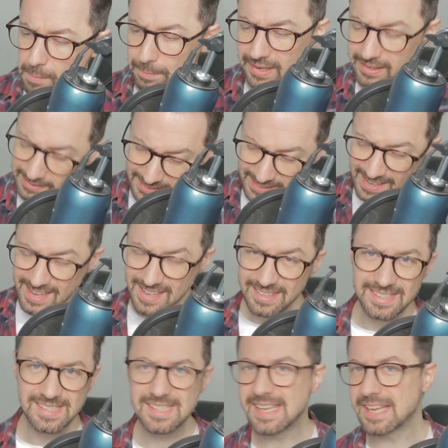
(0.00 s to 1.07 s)
But
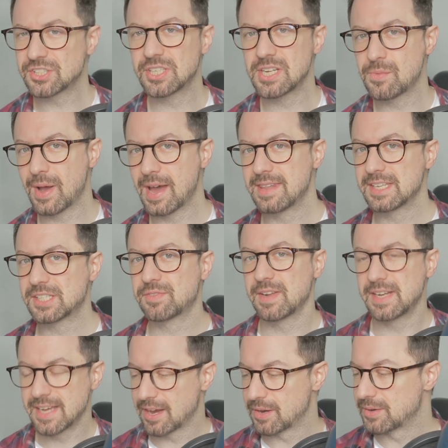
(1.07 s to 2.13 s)
this is actually where this
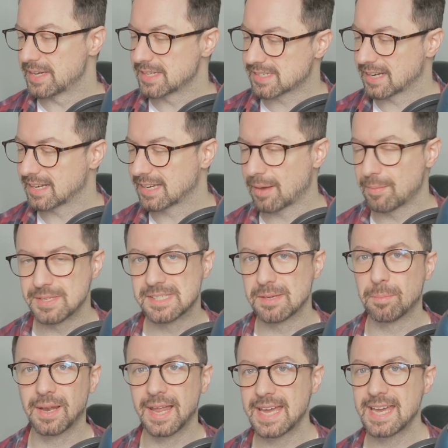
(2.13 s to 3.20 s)
video is going to come into
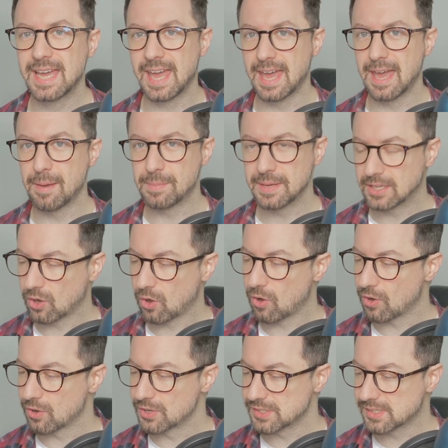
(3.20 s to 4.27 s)
play here,
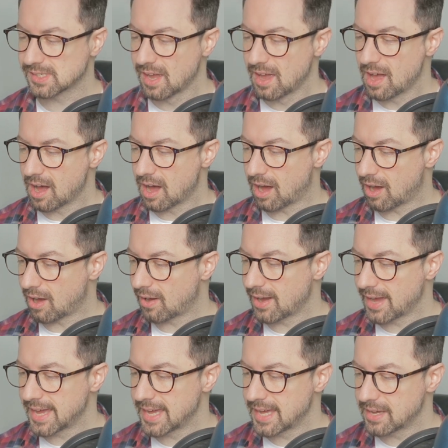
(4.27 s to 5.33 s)
because
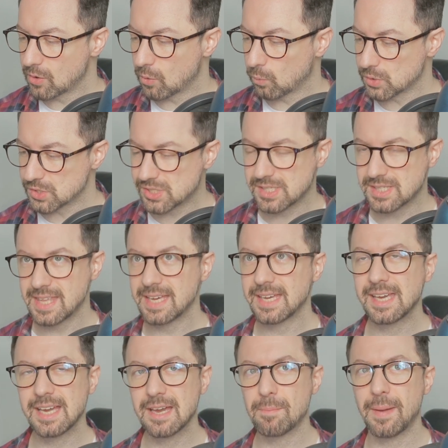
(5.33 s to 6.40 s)
I was
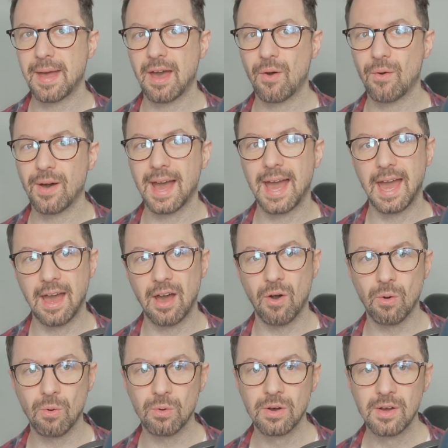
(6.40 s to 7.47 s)
thinking about
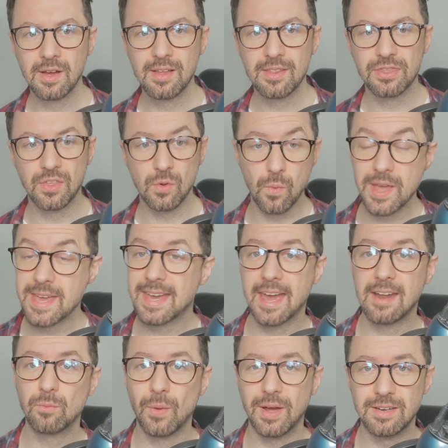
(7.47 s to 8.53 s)
how the
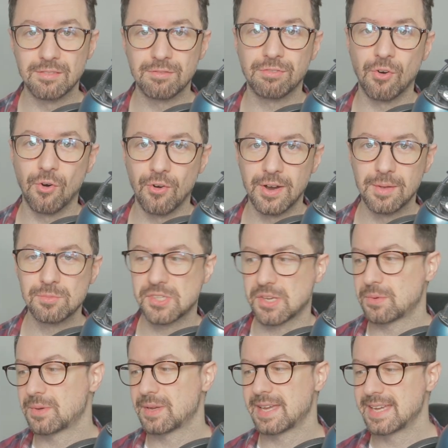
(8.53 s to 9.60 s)
weekend went for him.
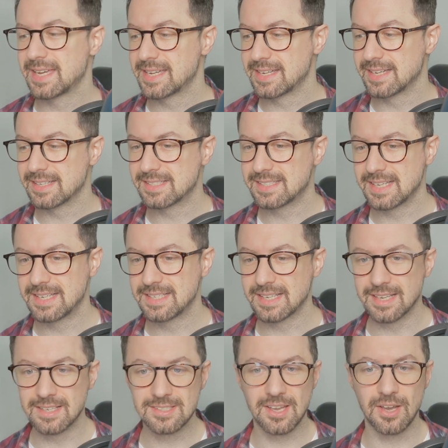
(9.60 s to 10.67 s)
So he did
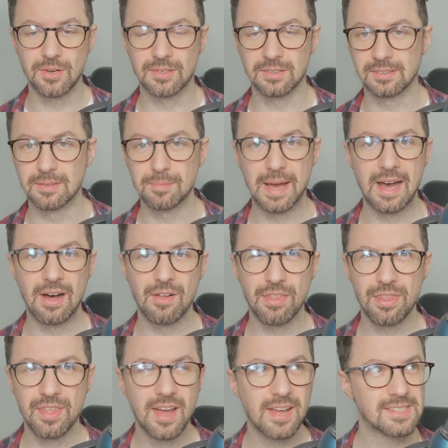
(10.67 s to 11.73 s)
in total
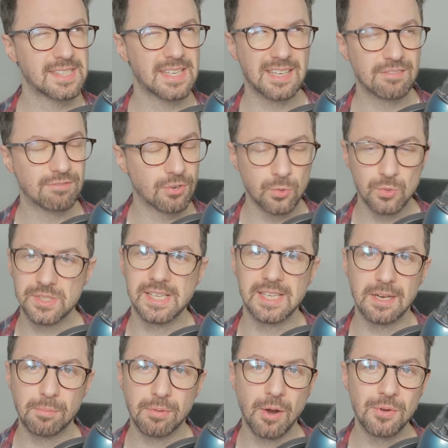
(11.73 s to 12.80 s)
about thirteen,
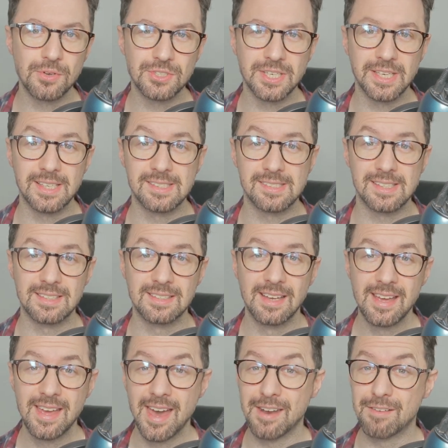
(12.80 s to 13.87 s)
fourteen approaches, and,
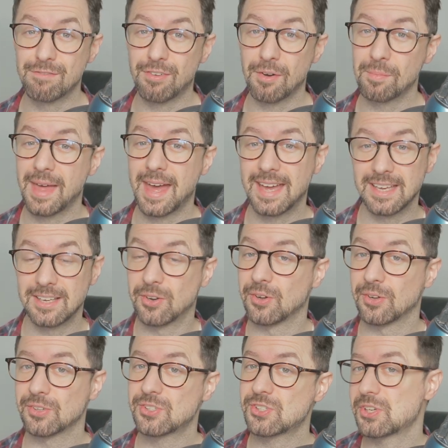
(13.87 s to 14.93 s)
and from that he
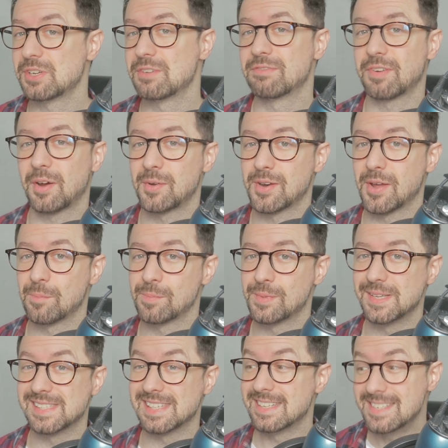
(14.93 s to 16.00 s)
got two phone
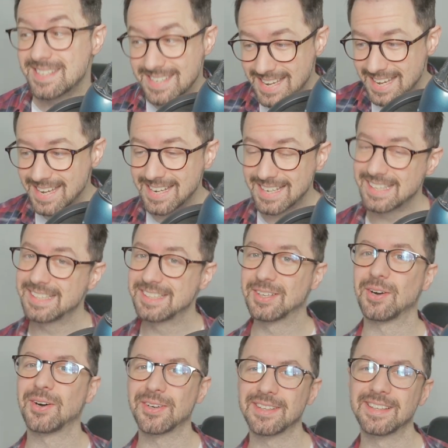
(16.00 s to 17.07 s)
numbers and nearly
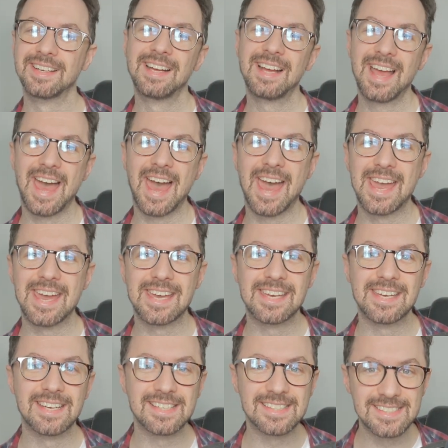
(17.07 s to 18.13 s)
got
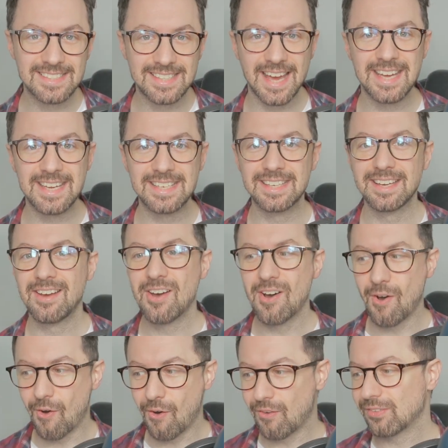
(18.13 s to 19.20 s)
a date
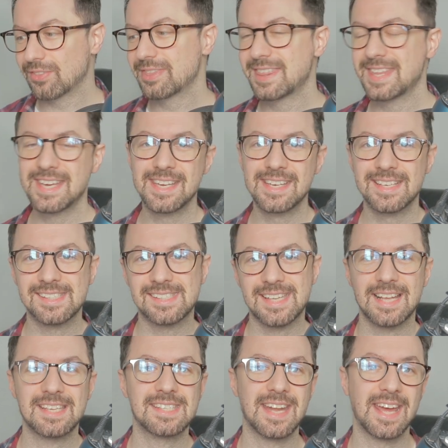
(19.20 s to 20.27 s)
on the
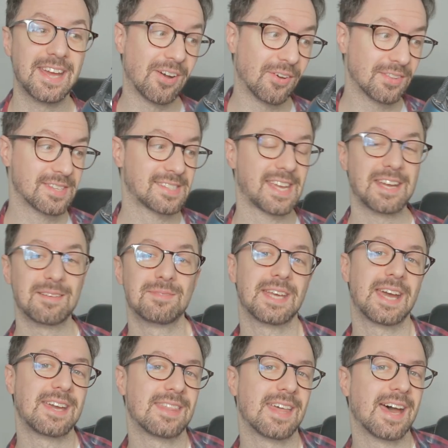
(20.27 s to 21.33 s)
Saturday, on the same
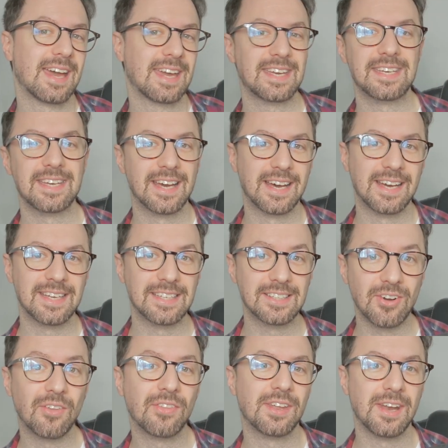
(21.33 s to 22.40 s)
day that he uh, he
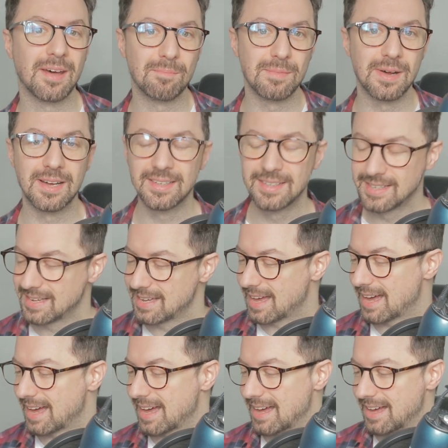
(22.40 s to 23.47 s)
got the number
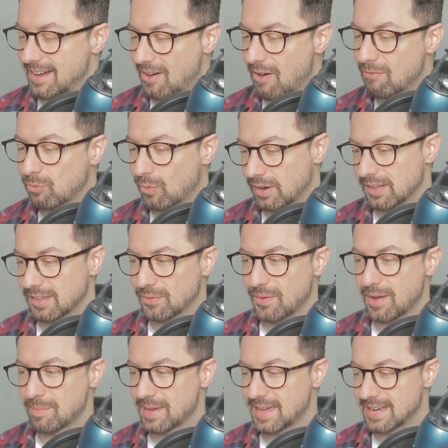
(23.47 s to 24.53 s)
uh, of one of the
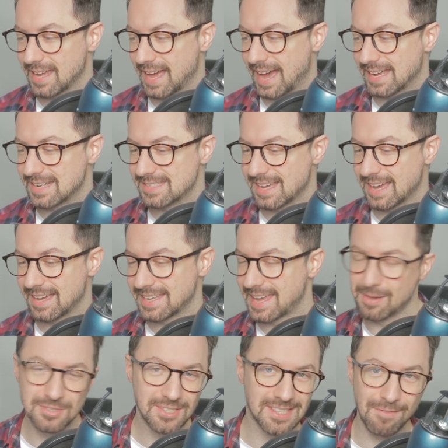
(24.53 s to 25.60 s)
women. And uh, yeah,
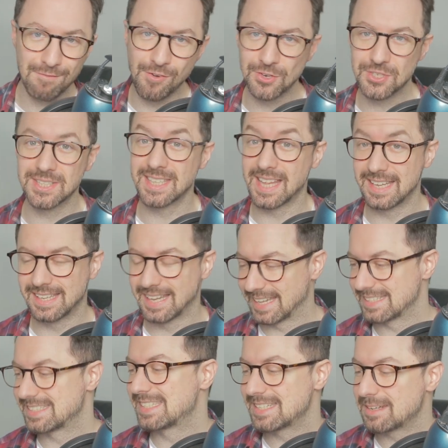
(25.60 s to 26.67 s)
it was just unfortunate that, that
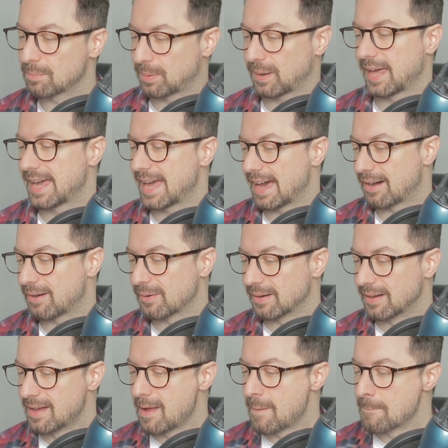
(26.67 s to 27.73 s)
it didn't play out.